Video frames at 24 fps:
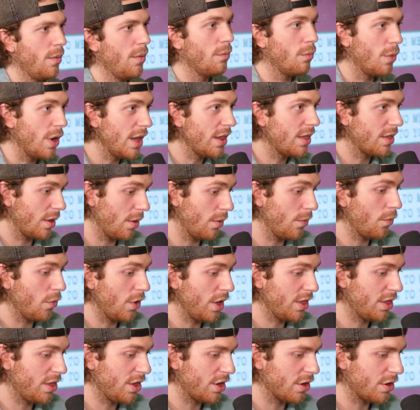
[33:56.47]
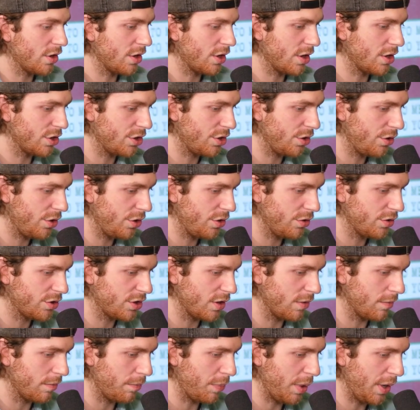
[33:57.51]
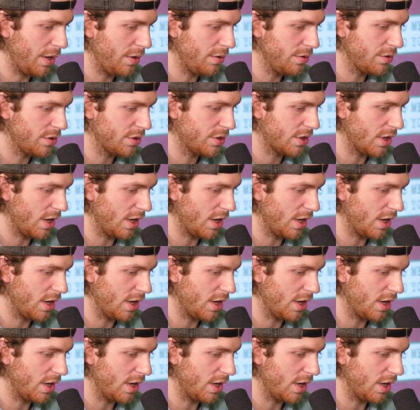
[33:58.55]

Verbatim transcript: with uh, with your because you do some post.